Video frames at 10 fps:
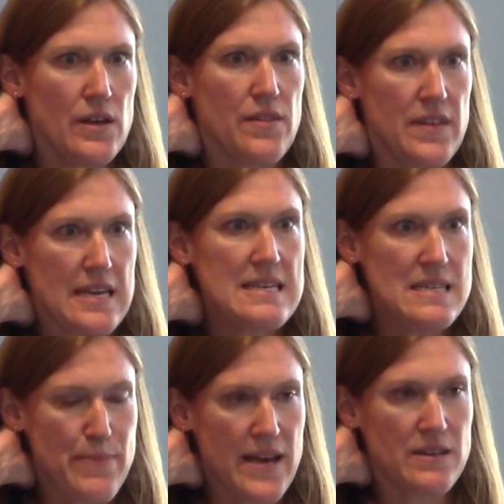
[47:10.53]
the
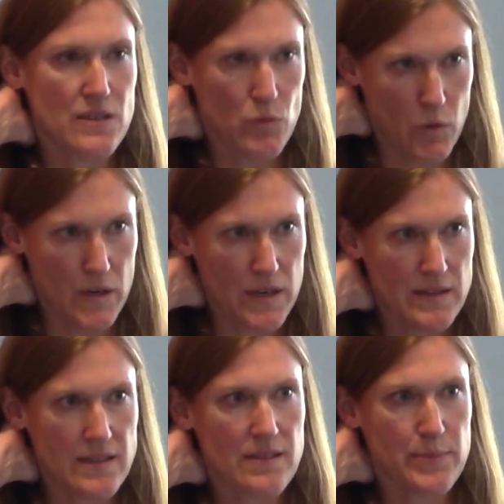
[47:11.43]
independent work
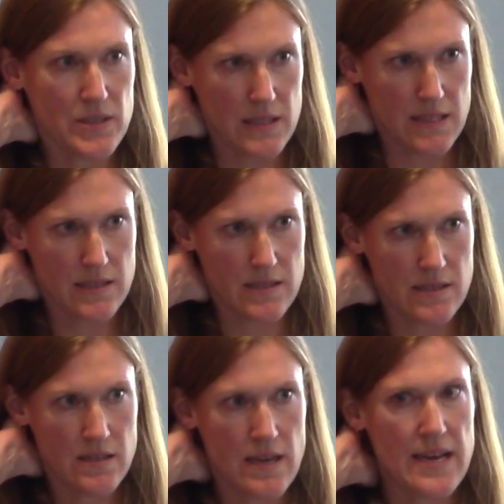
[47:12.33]
that the police
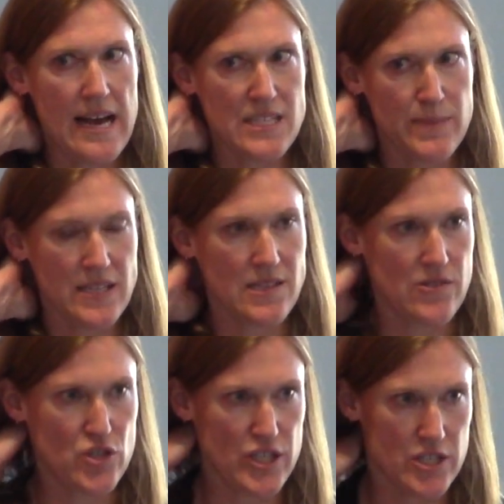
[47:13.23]
and aspects of the
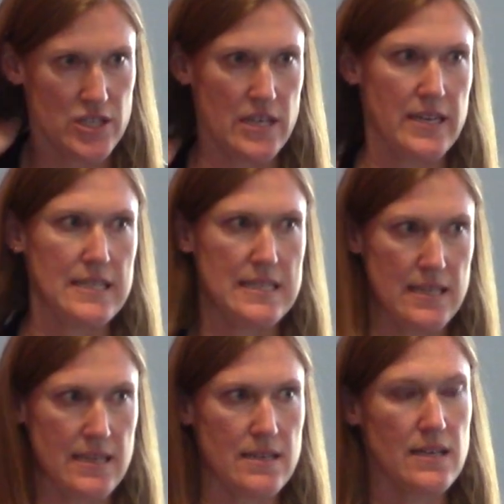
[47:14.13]
judiciary
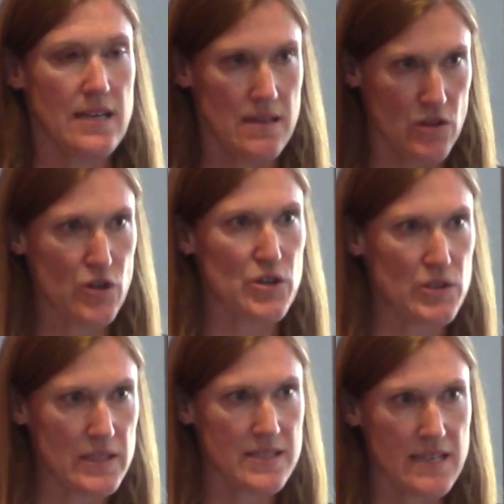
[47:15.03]
did in the
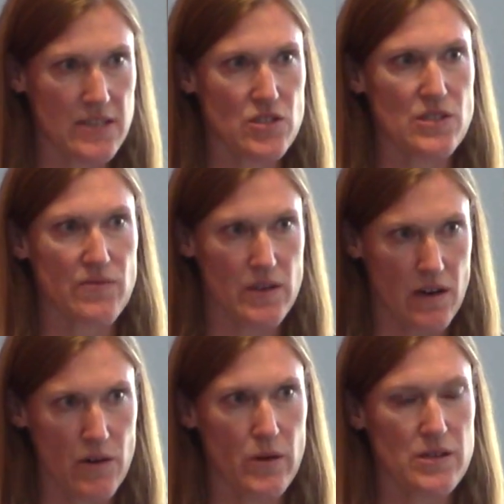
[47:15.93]
early stages of the
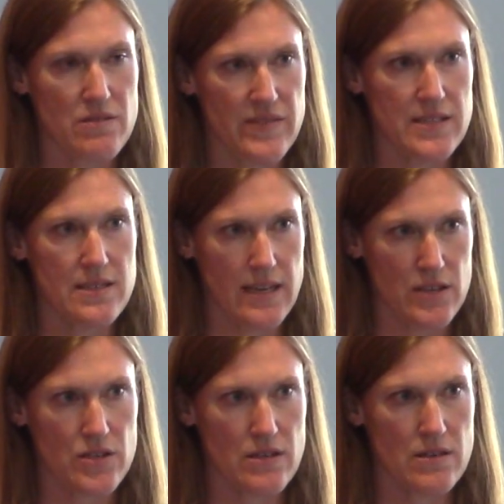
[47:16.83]
car wash
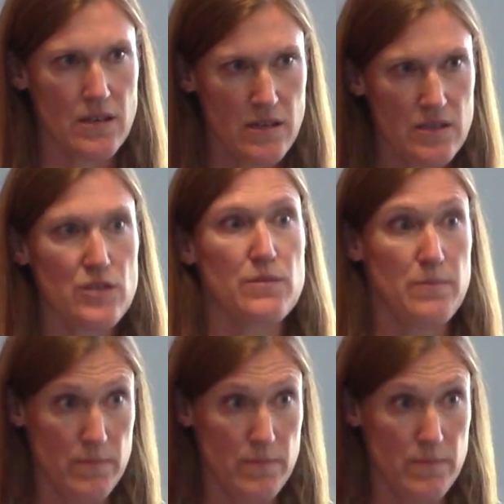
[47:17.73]
investigation to